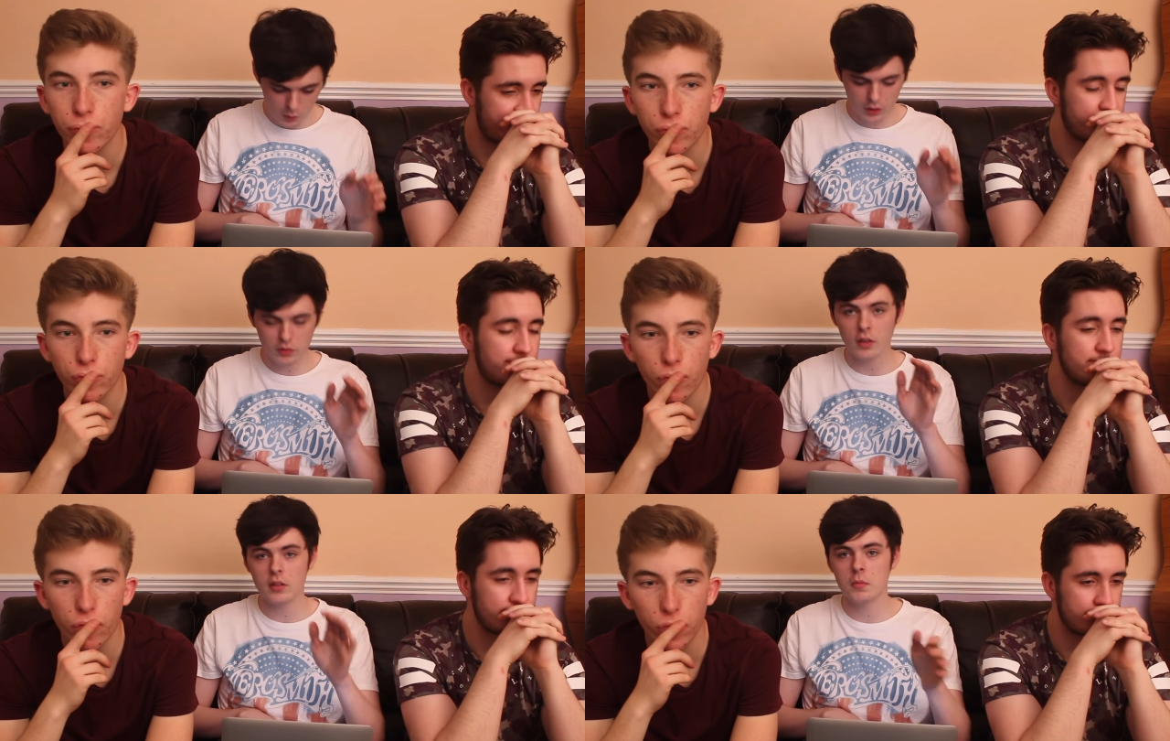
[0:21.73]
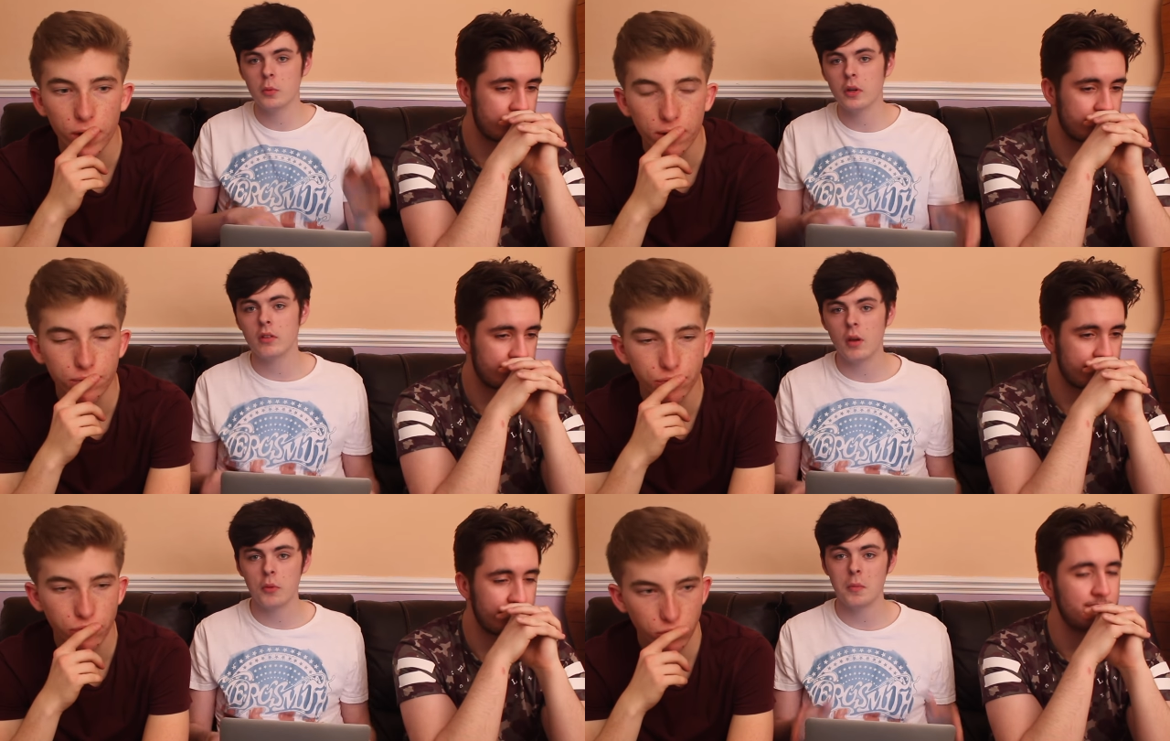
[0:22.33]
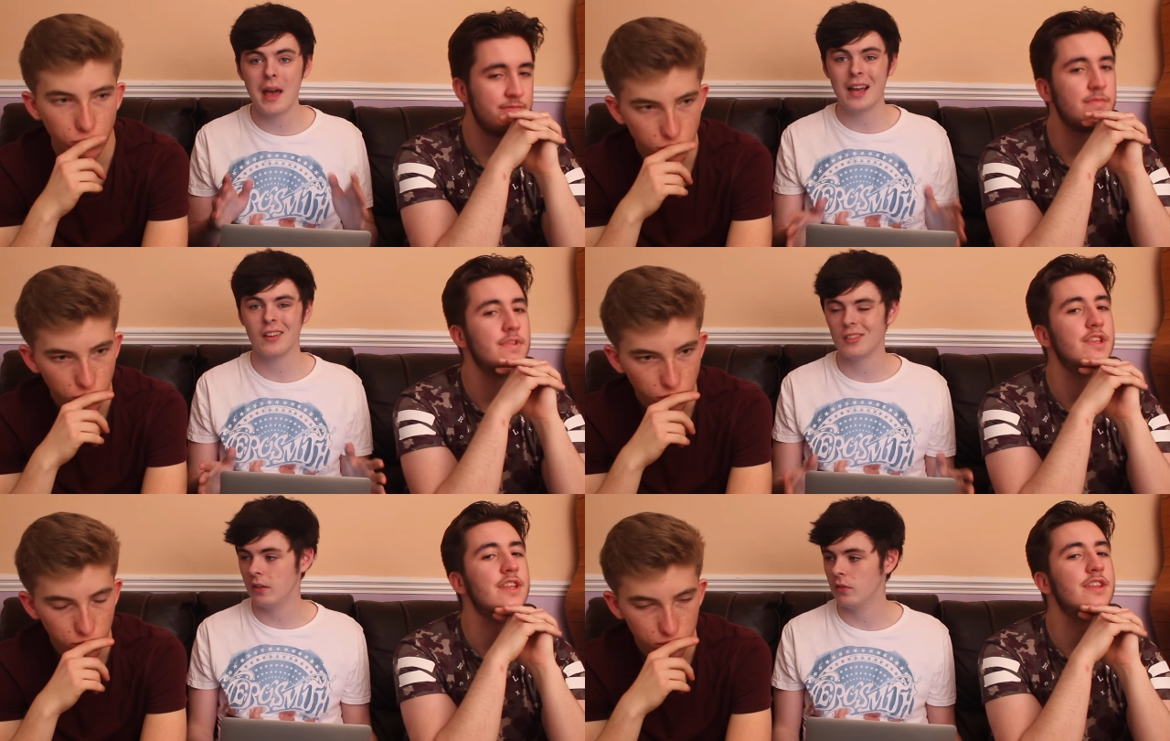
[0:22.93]
Speaker 1: We're gonna start simple. We're gonna start with some
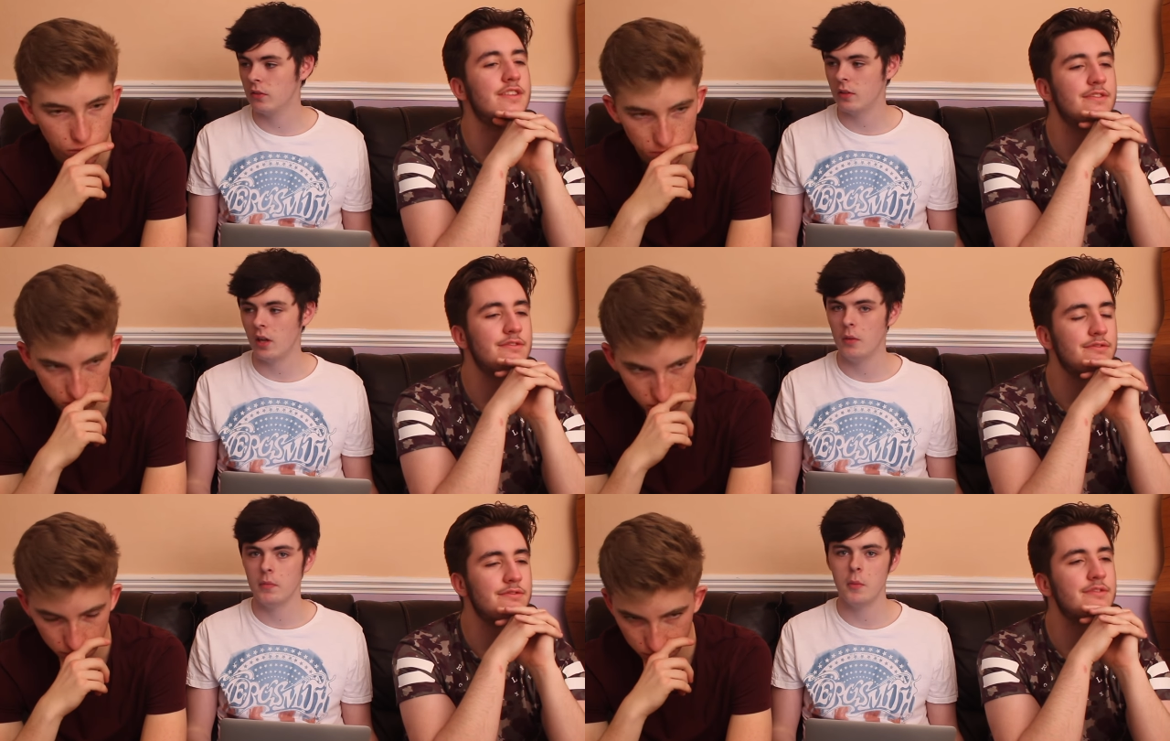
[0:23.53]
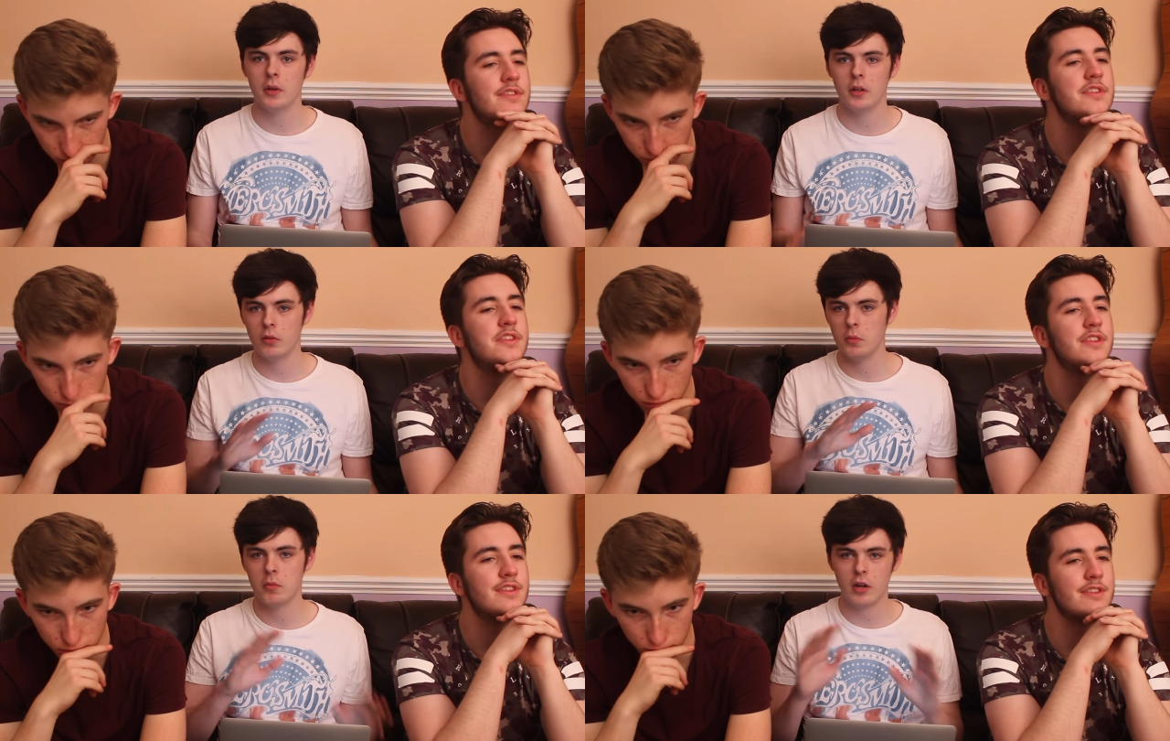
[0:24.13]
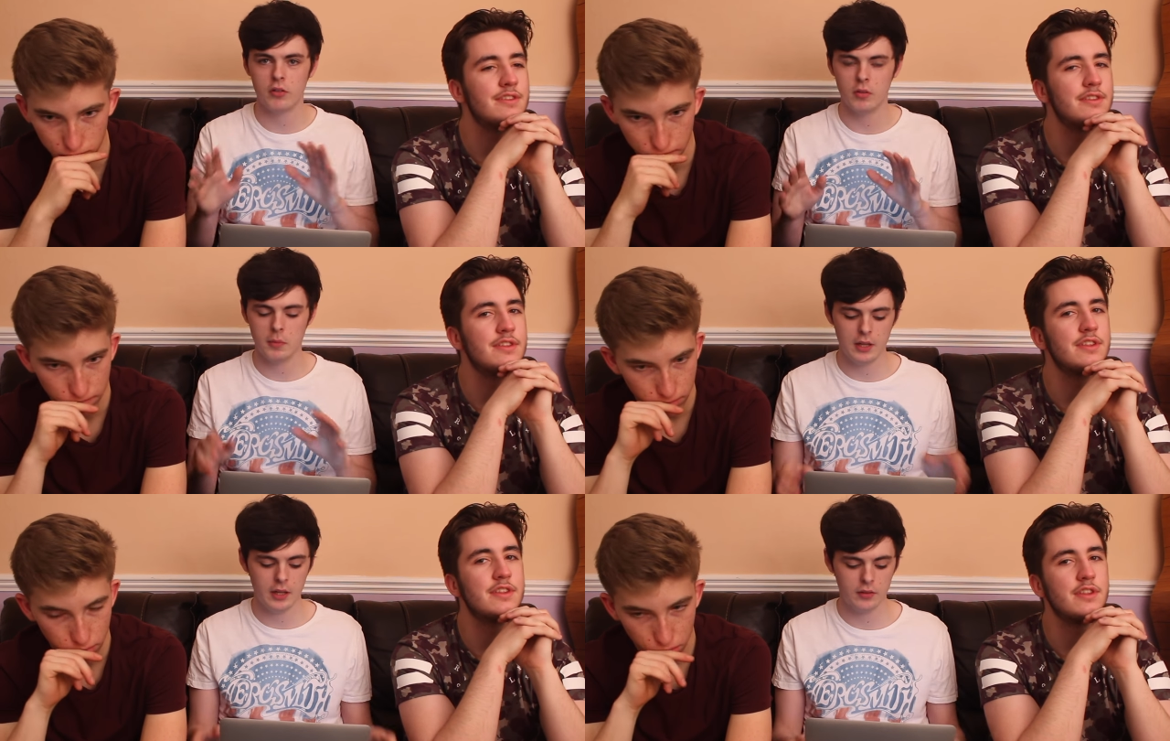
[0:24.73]
accents. Um, then we're gonna do some impressions a
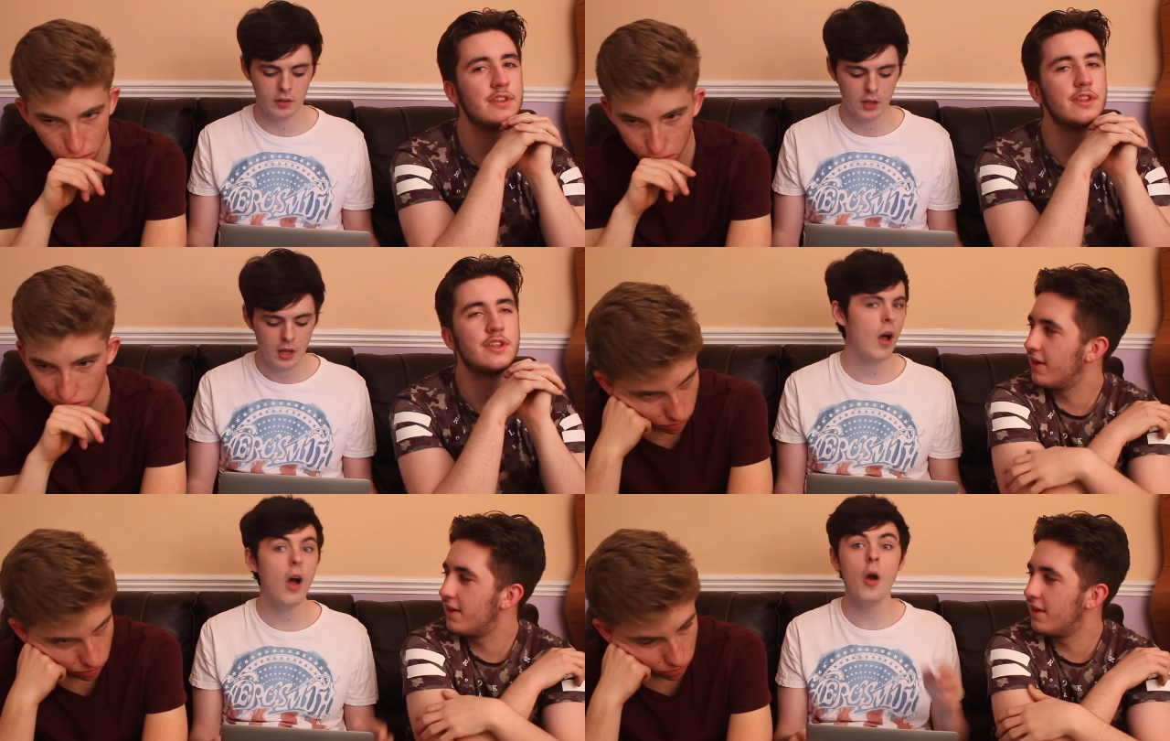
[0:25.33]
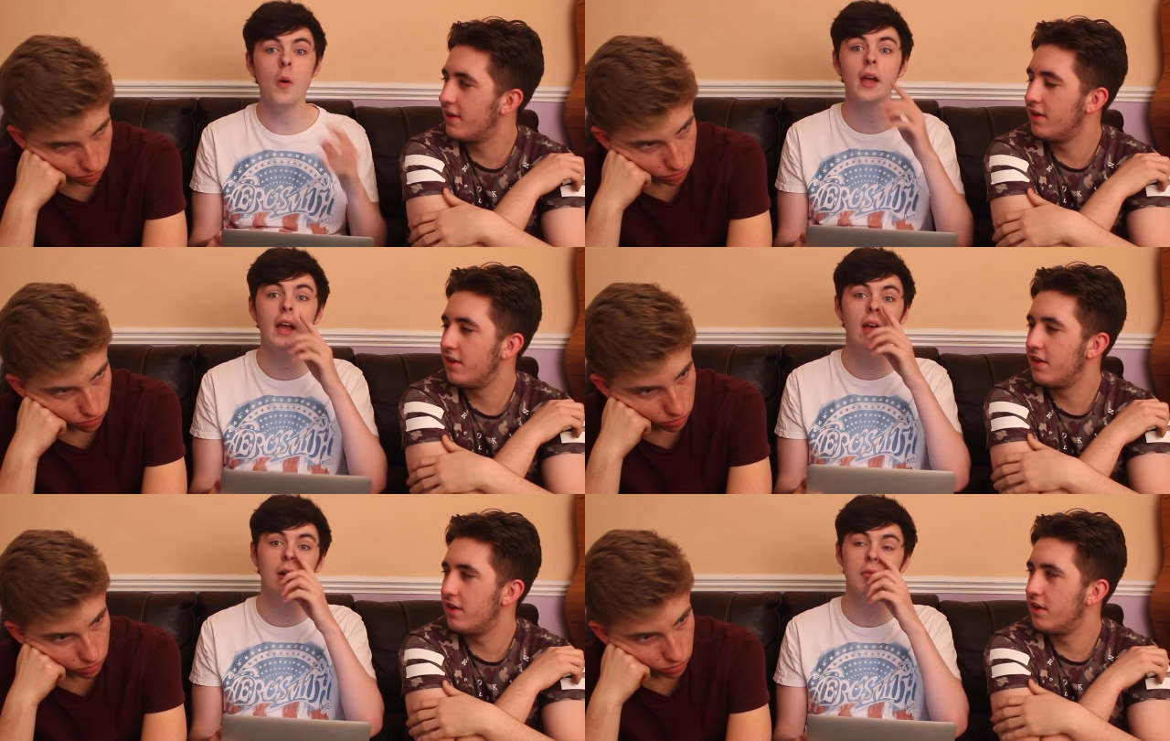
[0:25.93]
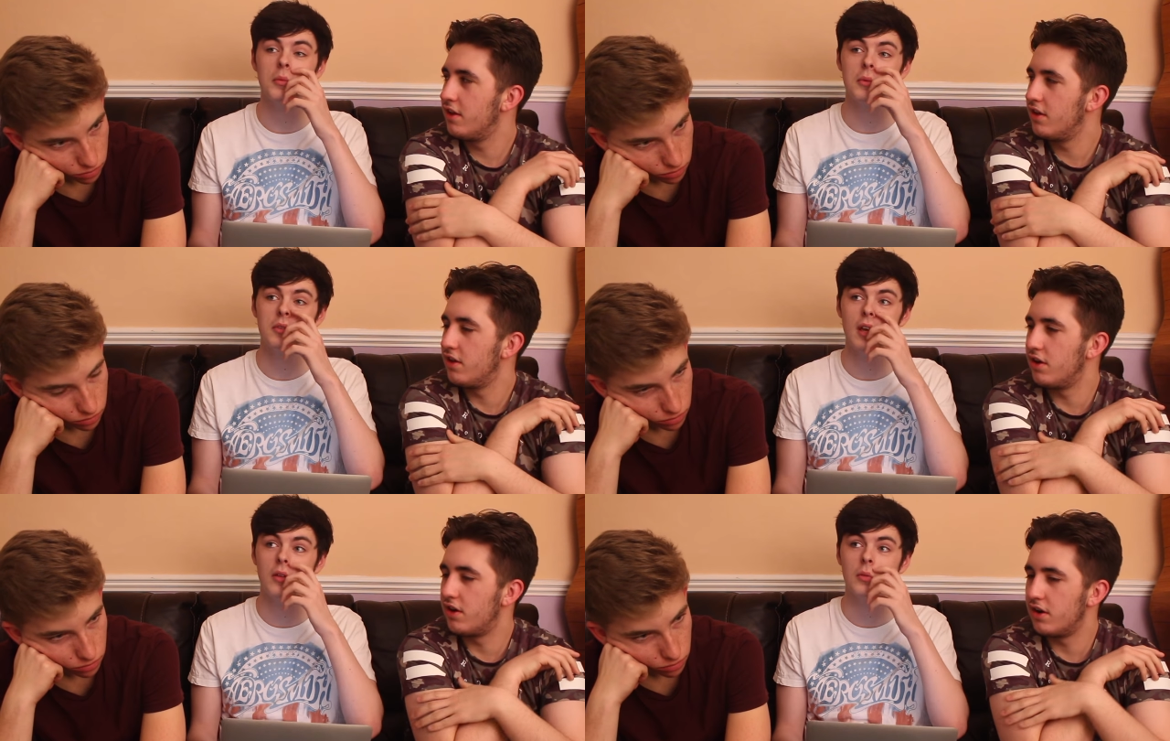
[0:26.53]
bit later. Oh, okay. I'll give you something to say